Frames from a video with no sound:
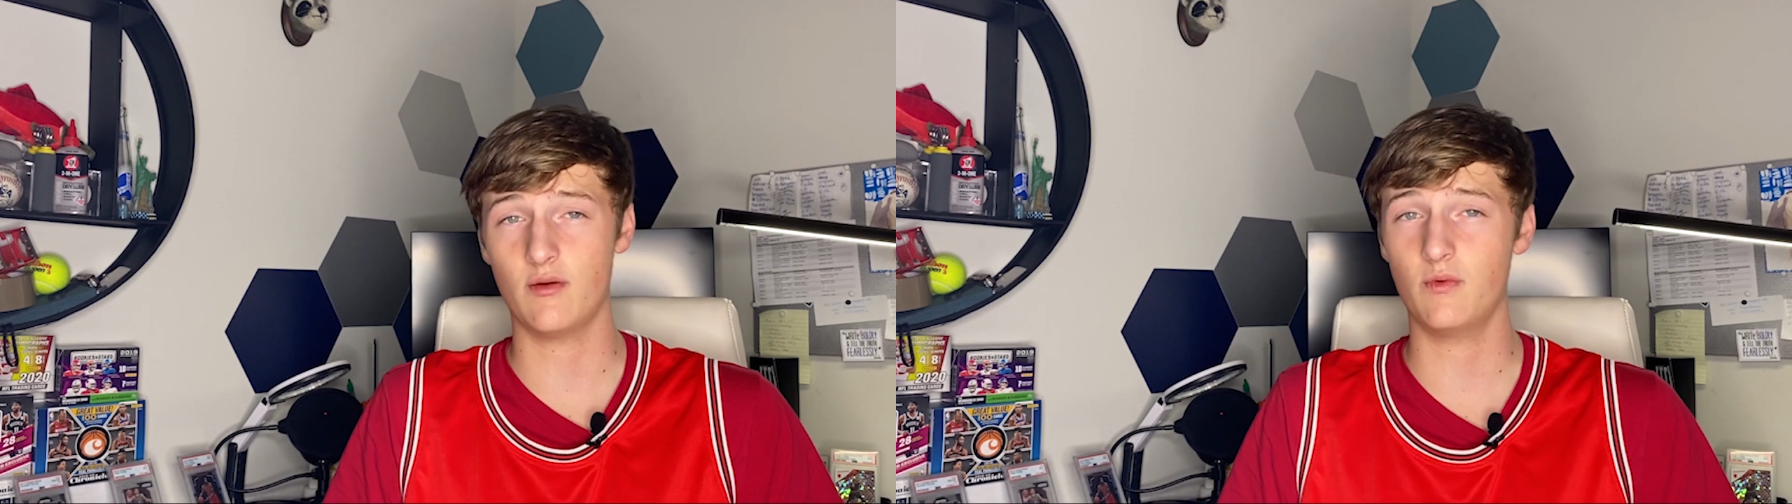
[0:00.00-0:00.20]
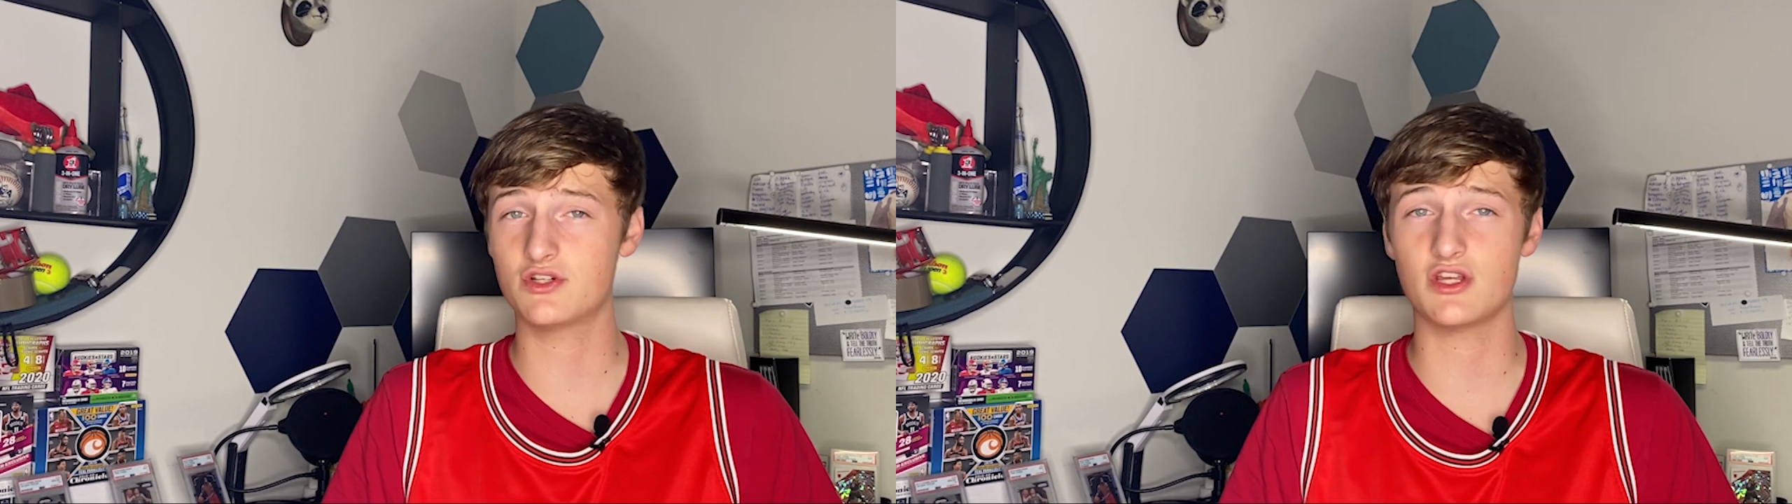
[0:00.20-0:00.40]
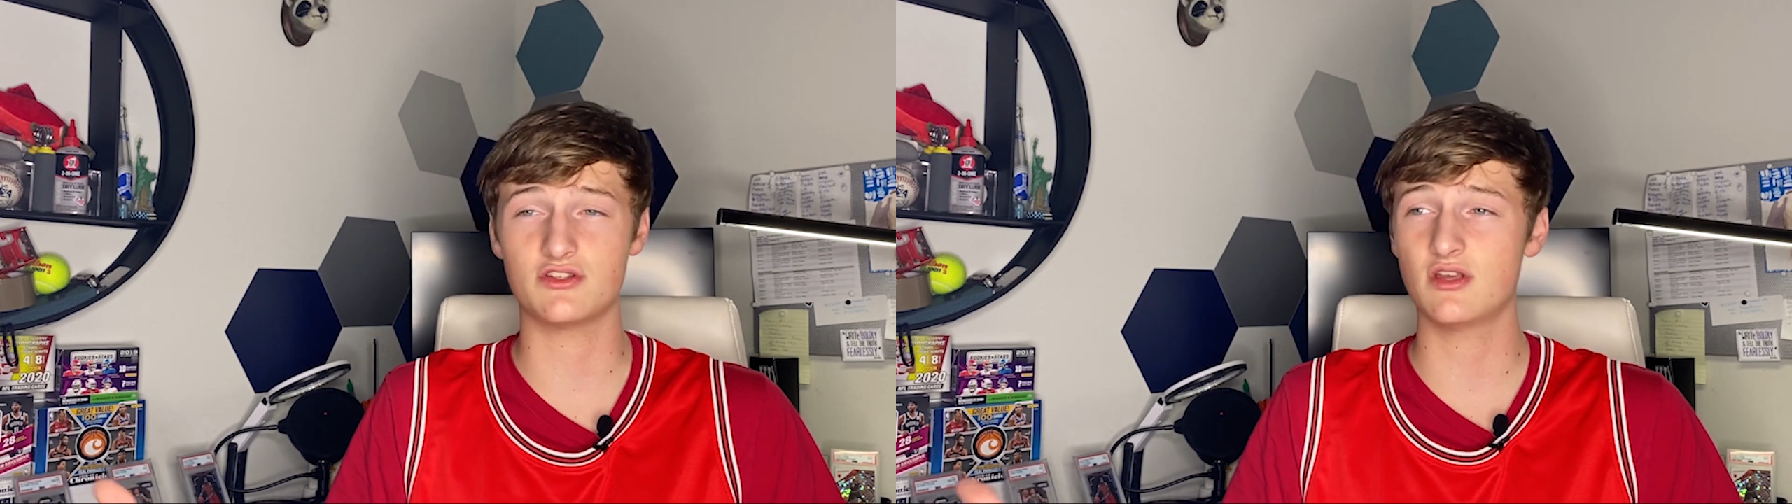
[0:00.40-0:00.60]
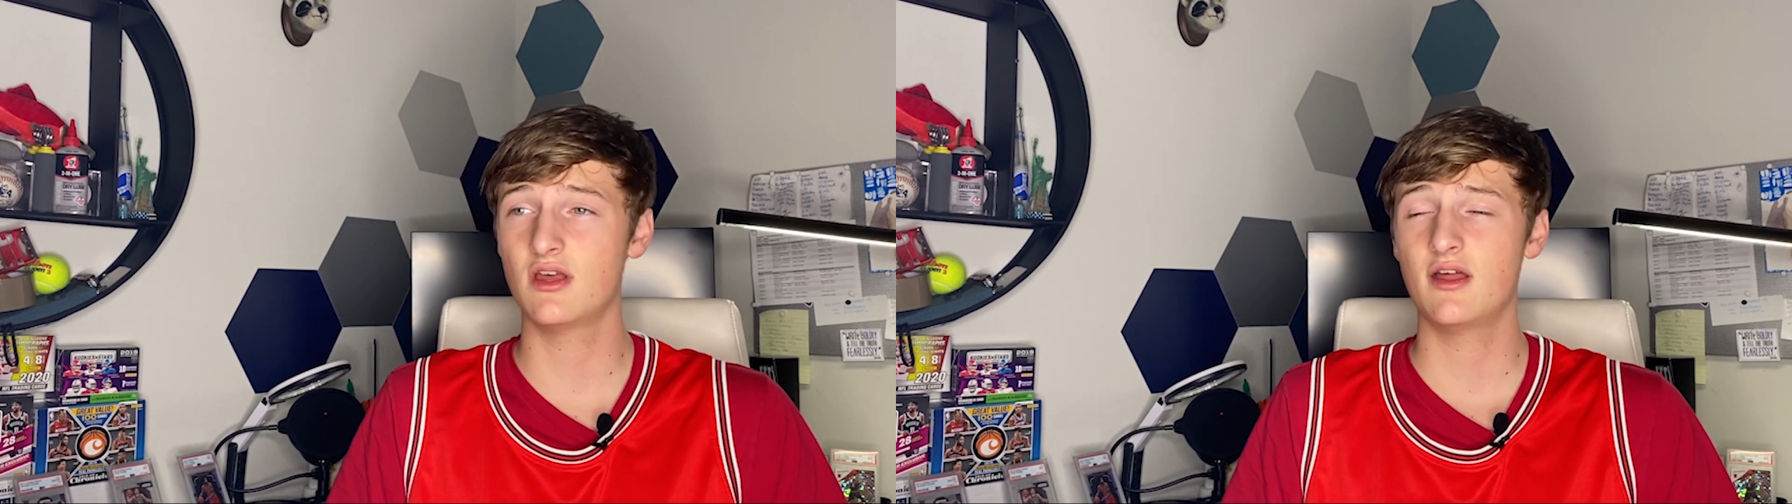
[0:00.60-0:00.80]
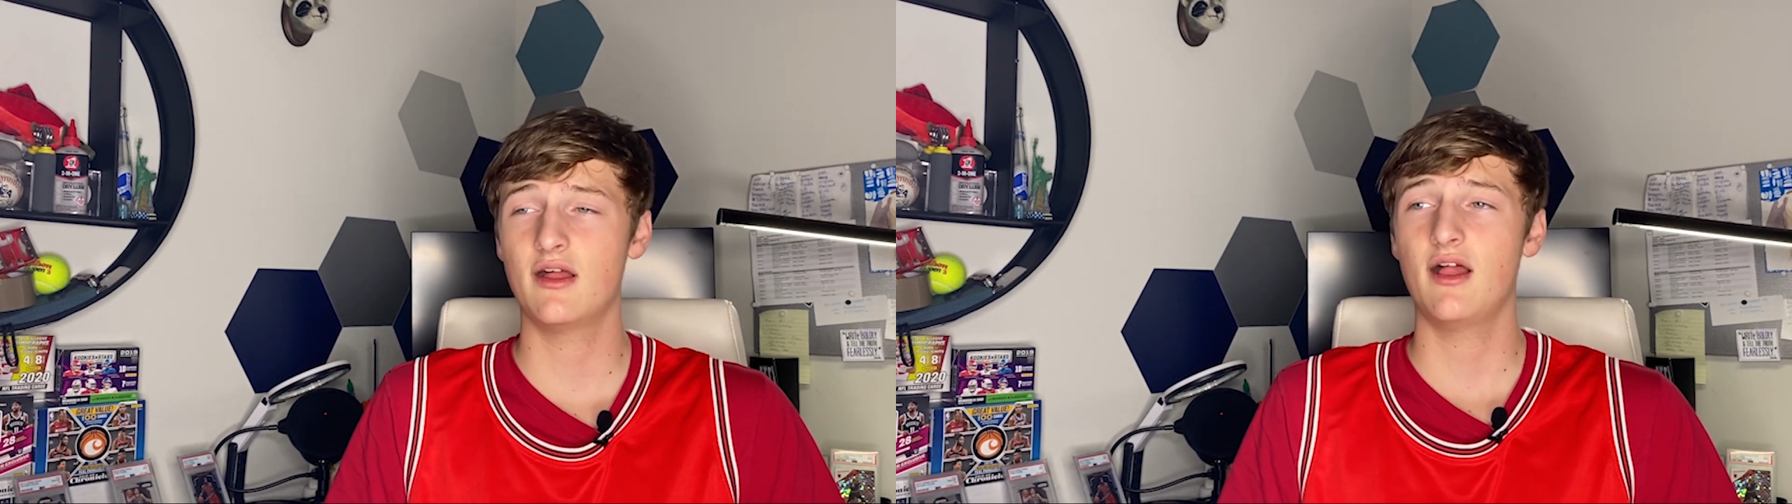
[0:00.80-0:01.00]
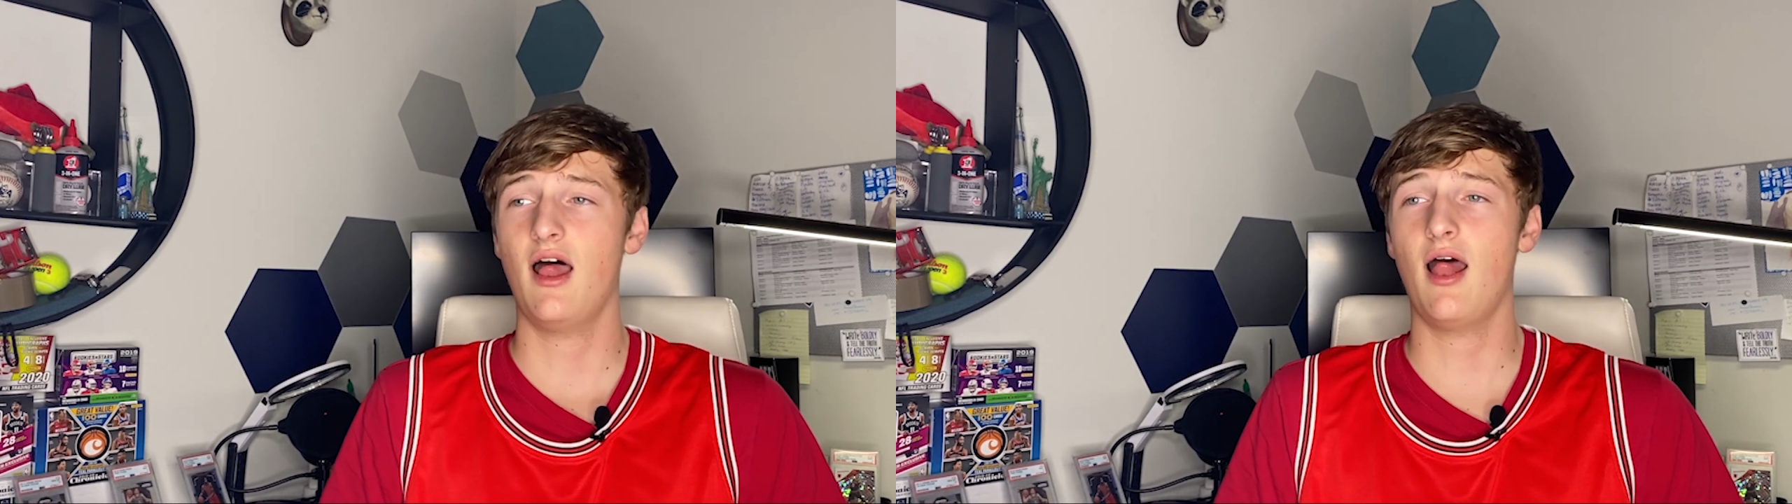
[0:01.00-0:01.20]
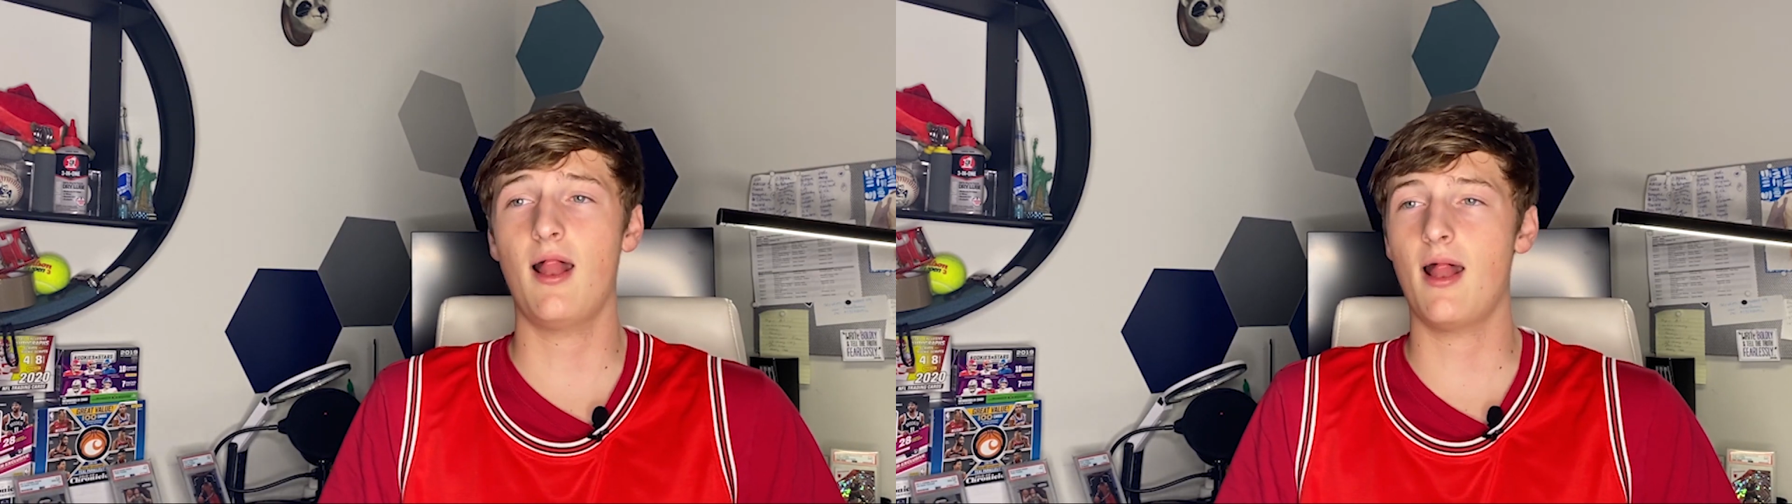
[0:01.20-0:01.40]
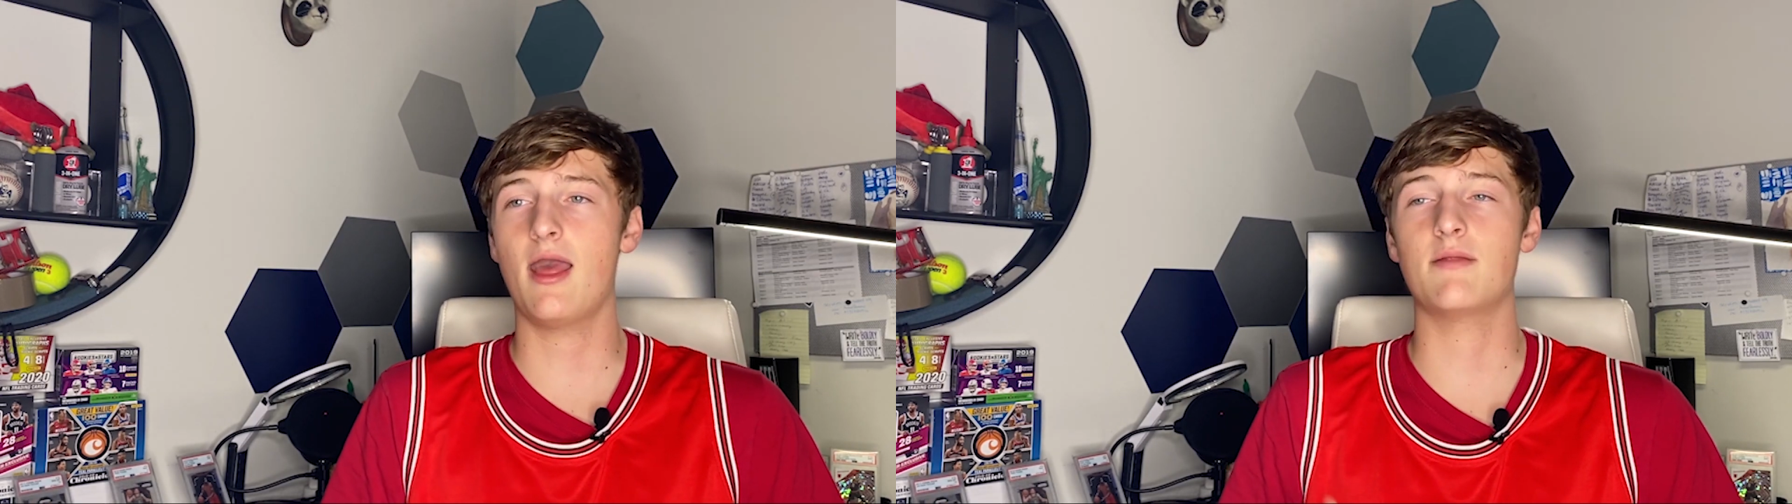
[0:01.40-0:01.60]
which is,
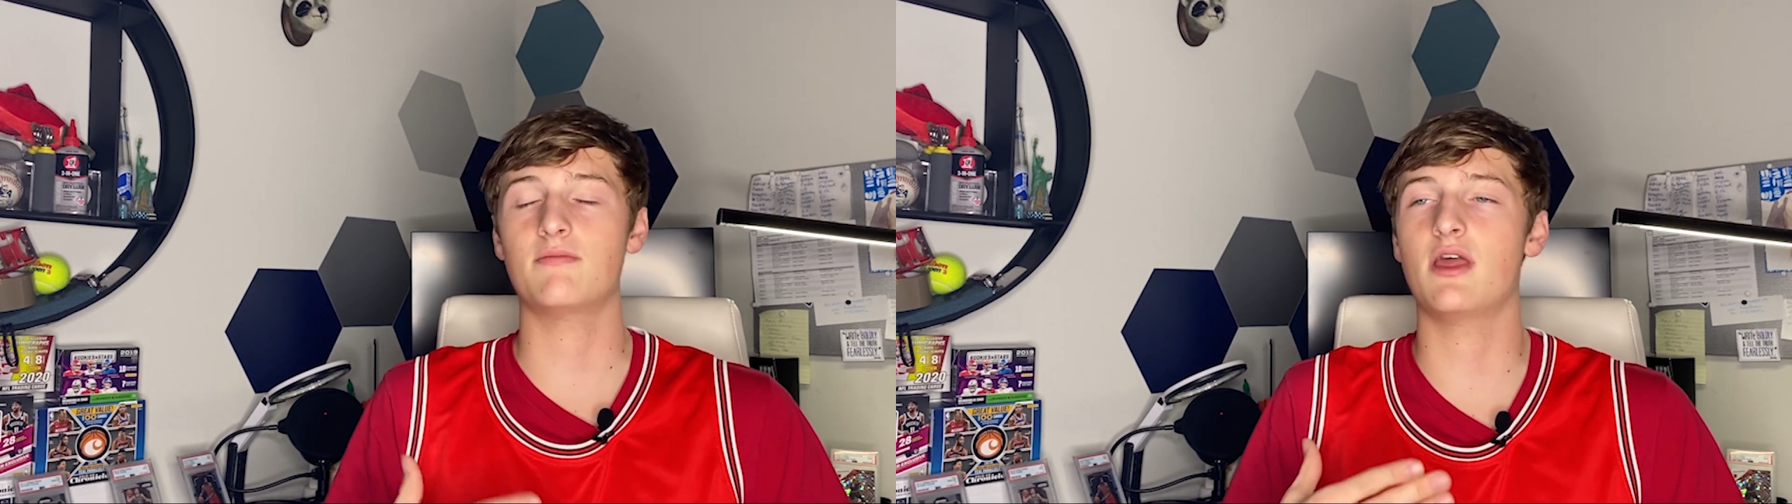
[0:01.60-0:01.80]
it